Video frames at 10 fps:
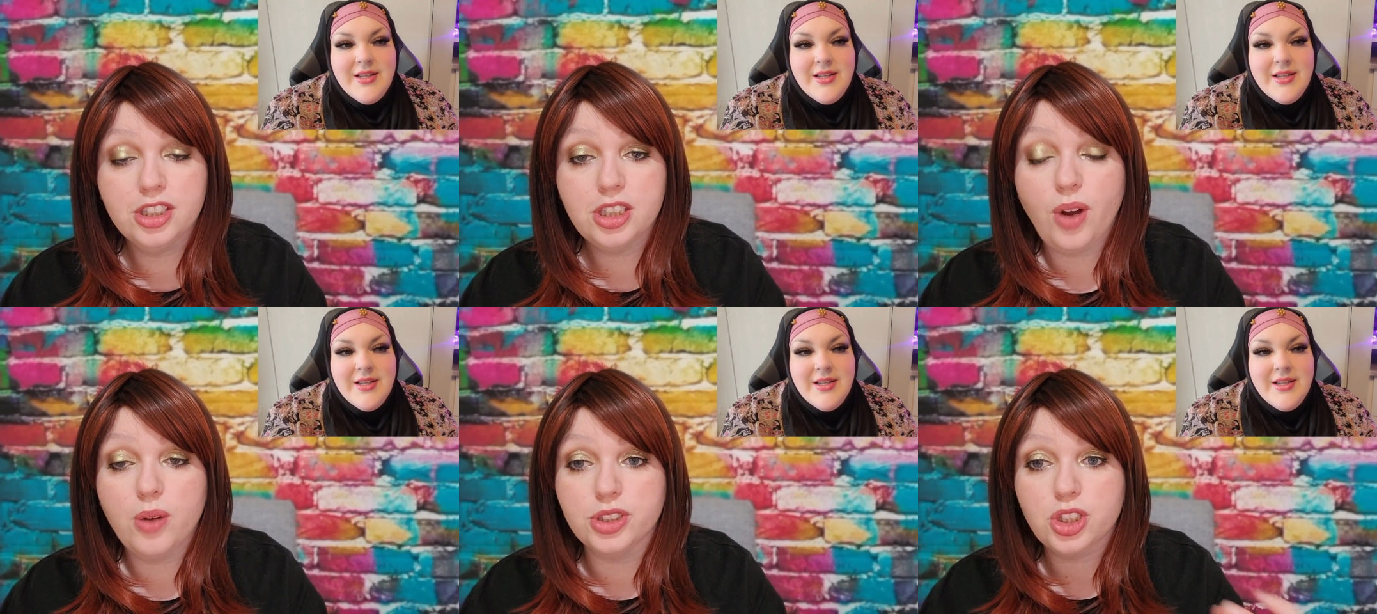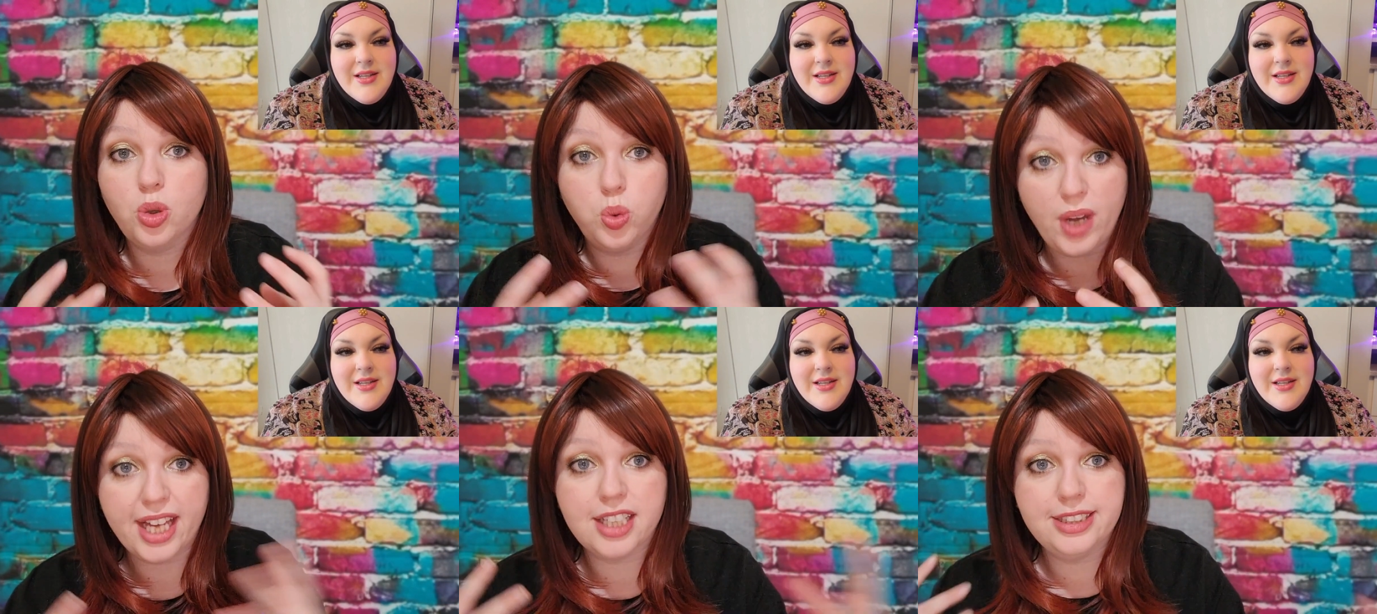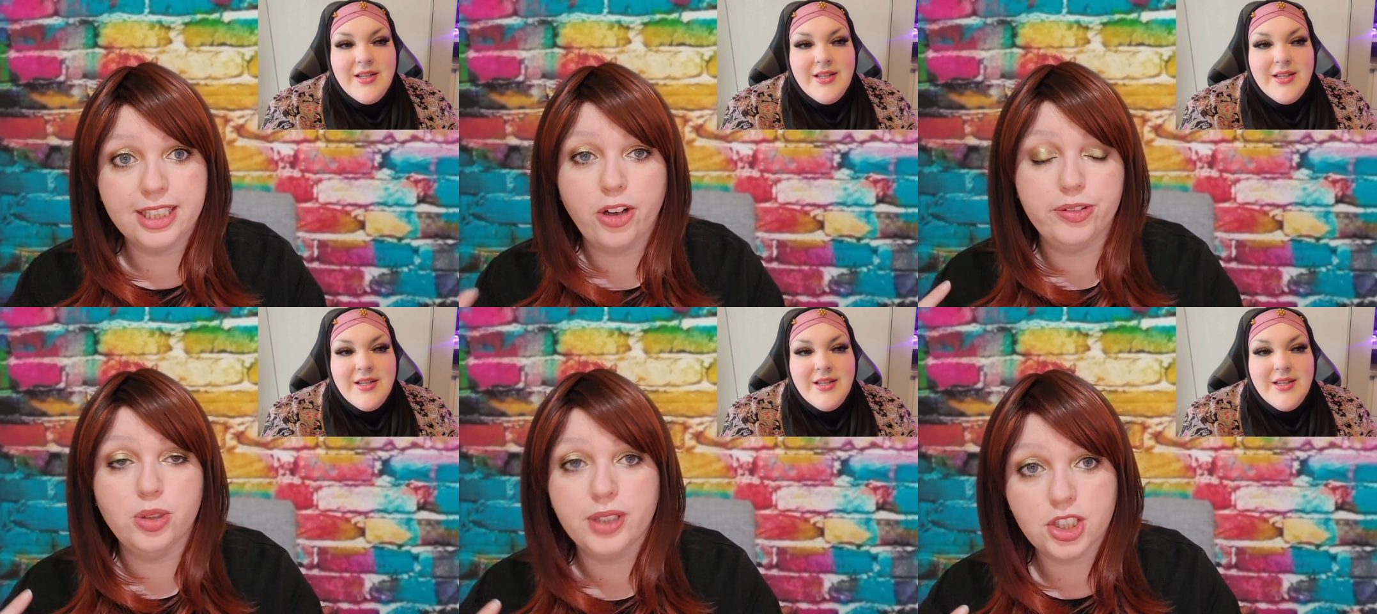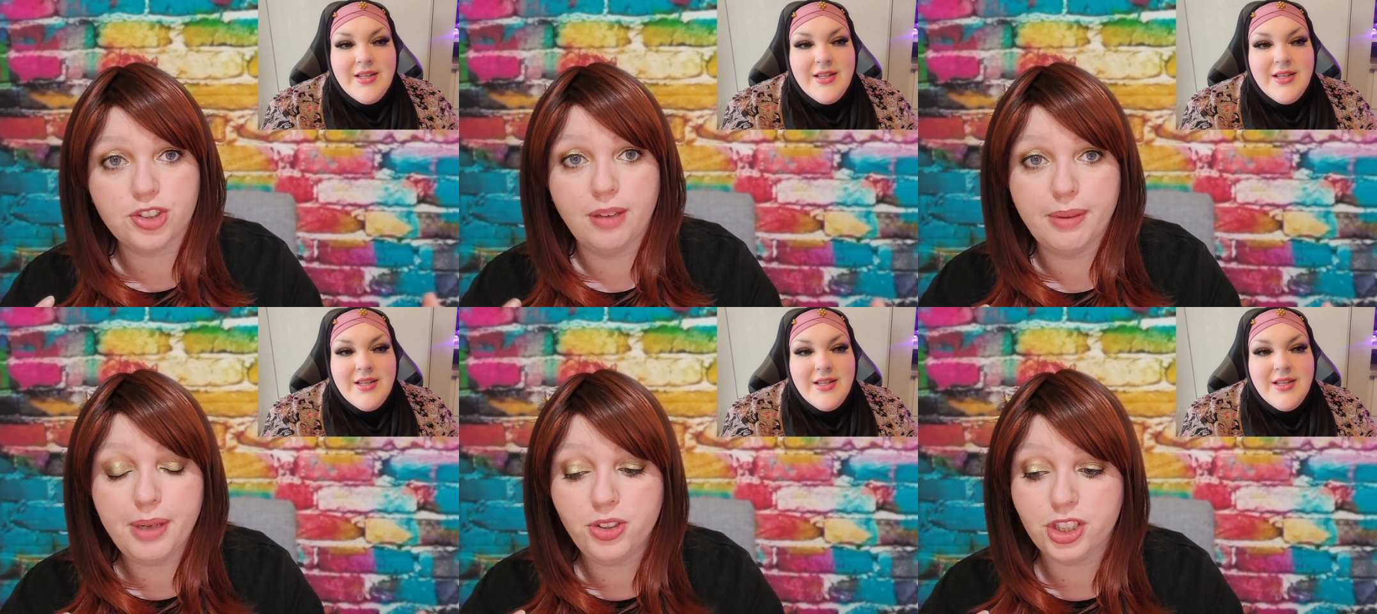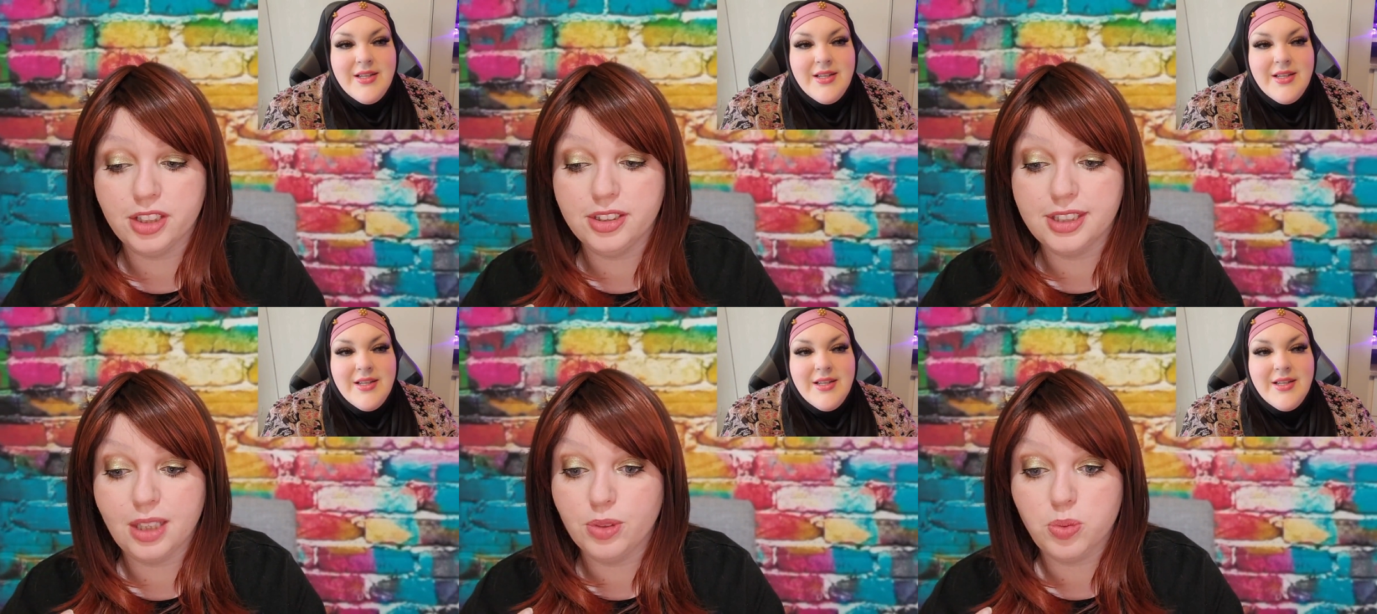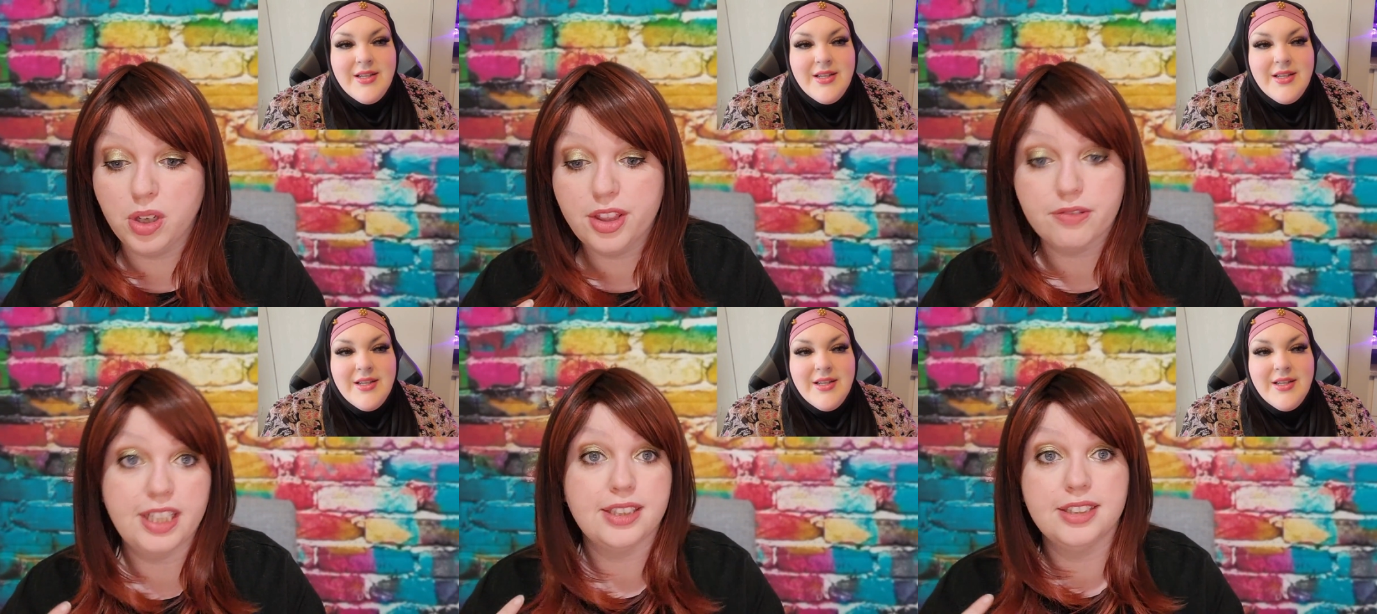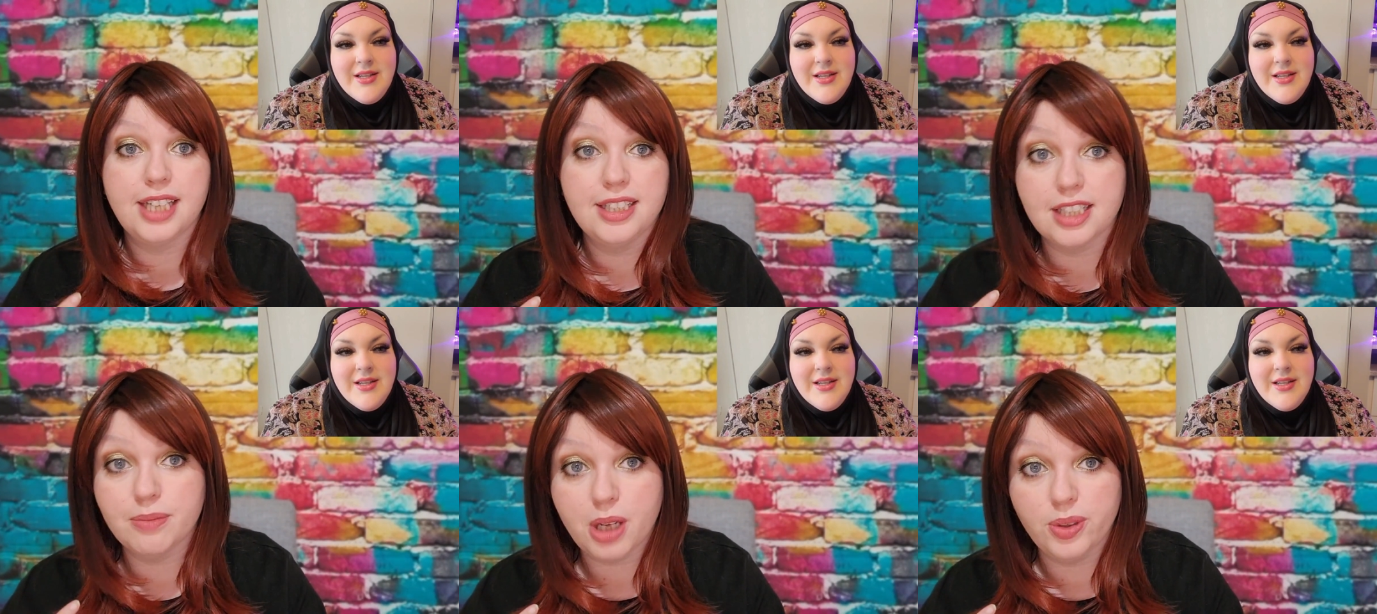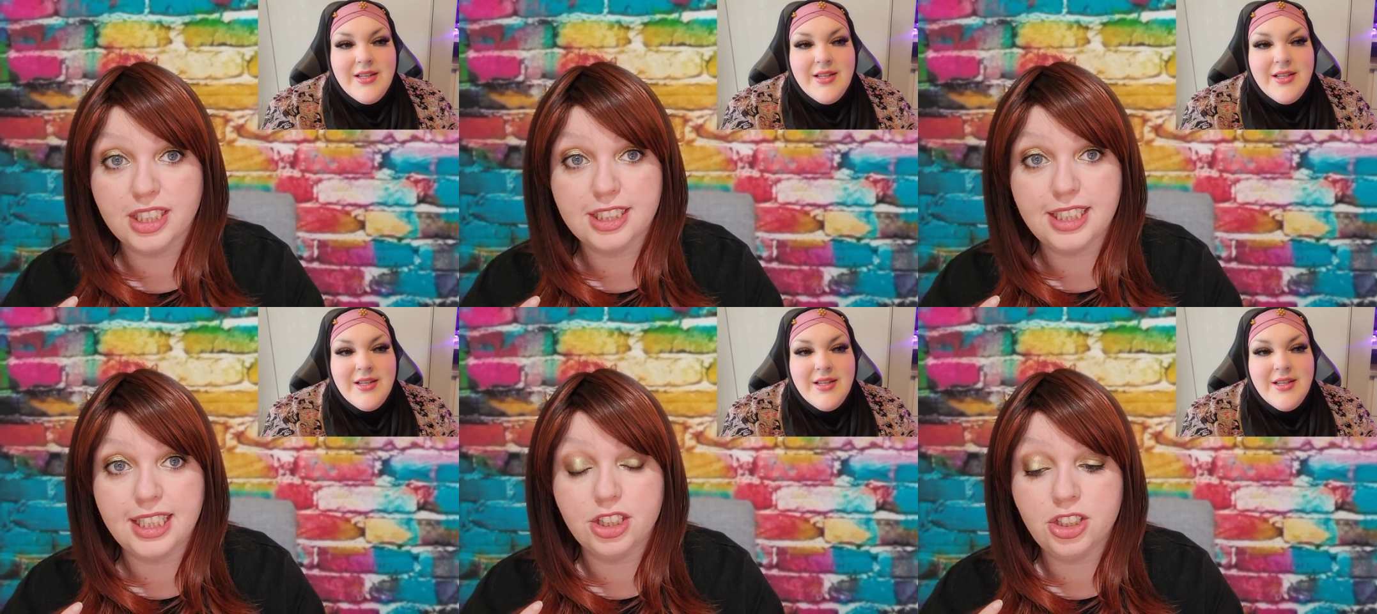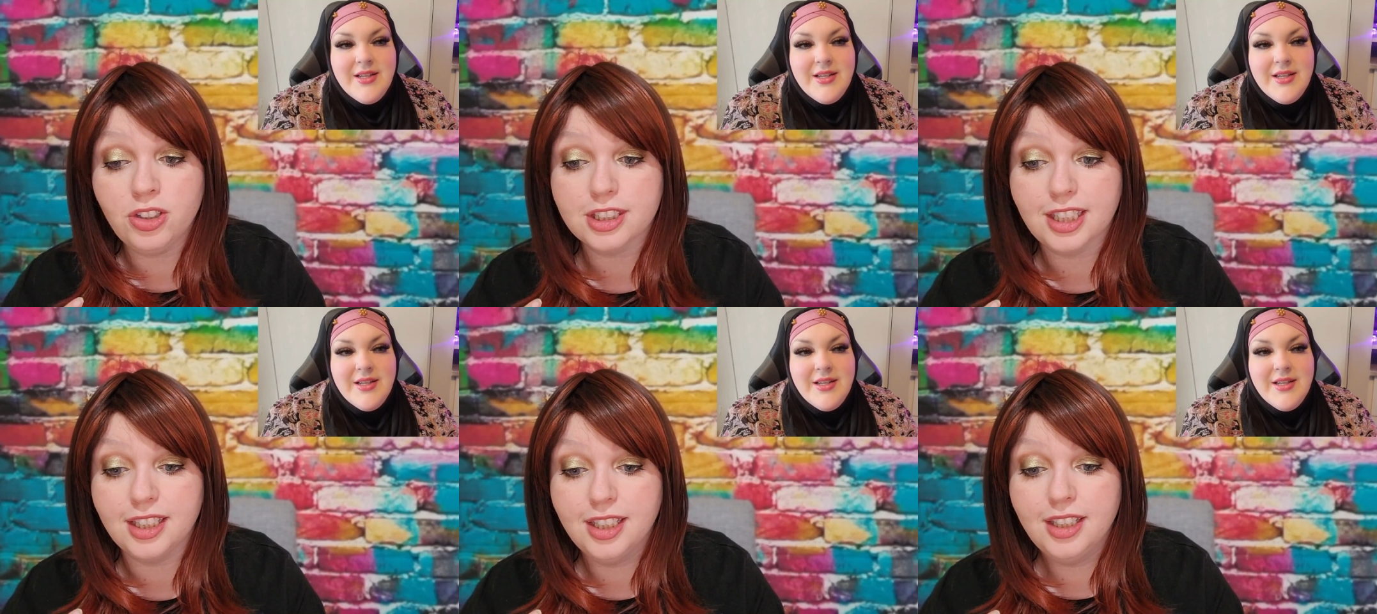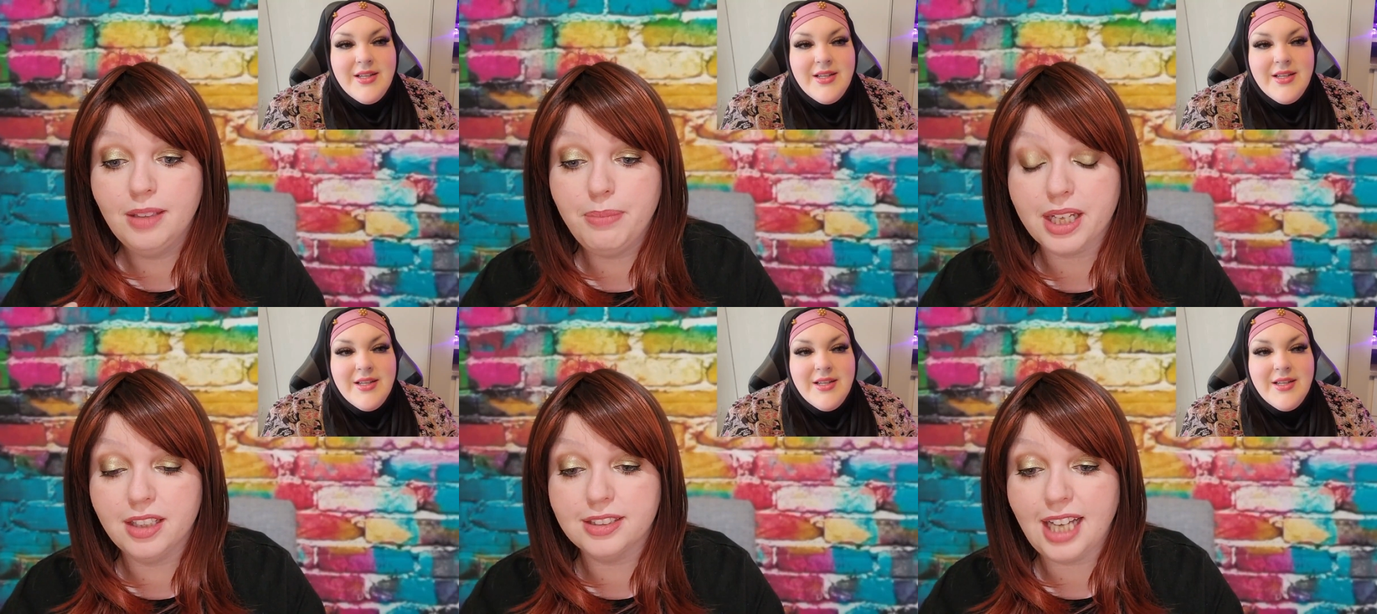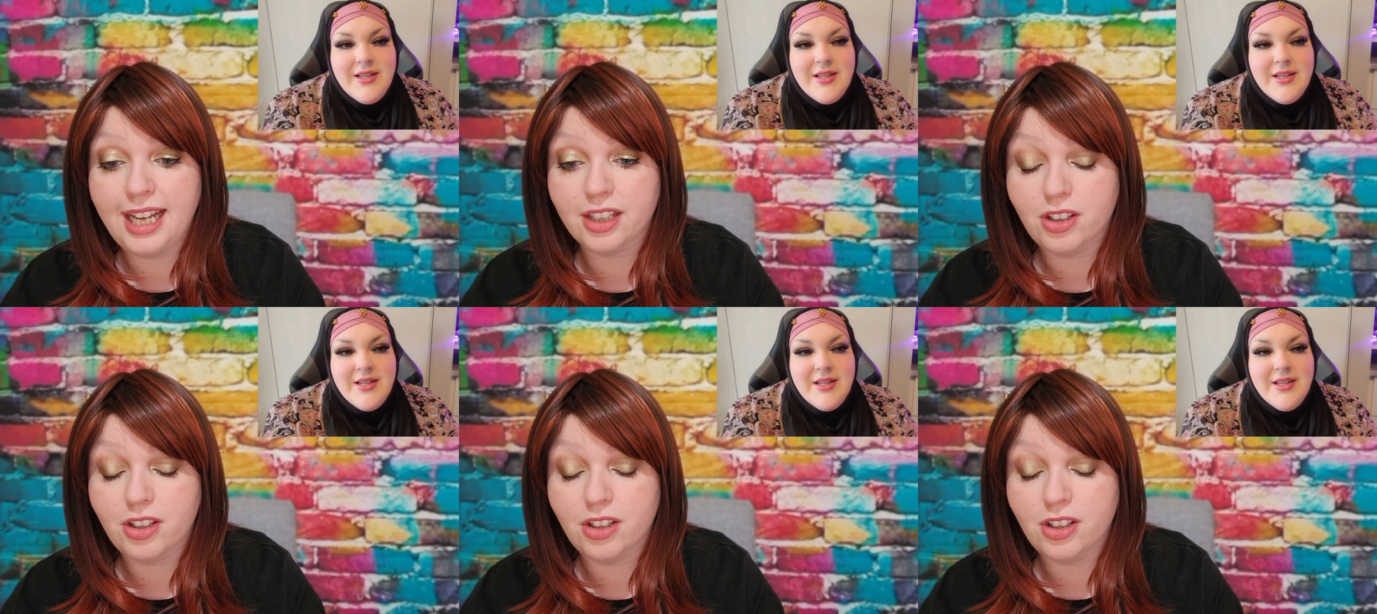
Speaker 1: So I was quick to go to extreme emotions. And it was one of the reasons I ended up going to see the doctor, because I had a